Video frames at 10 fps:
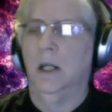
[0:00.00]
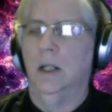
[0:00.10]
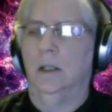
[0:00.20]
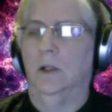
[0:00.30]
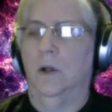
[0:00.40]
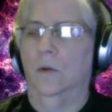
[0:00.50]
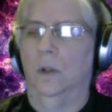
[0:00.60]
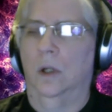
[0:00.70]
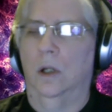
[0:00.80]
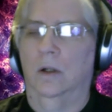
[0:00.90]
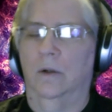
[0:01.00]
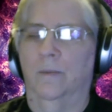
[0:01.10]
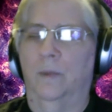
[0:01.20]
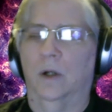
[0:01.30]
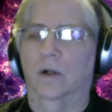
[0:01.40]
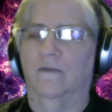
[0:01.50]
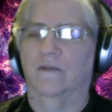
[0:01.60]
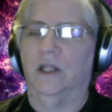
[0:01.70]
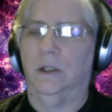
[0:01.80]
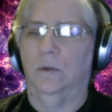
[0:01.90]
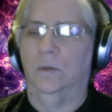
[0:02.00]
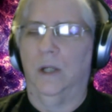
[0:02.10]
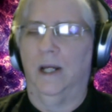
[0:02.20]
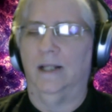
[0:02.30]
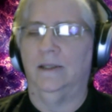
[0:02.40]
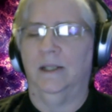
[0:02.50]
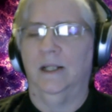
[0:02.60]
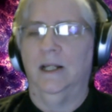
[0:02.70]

no longer part of the U.S.,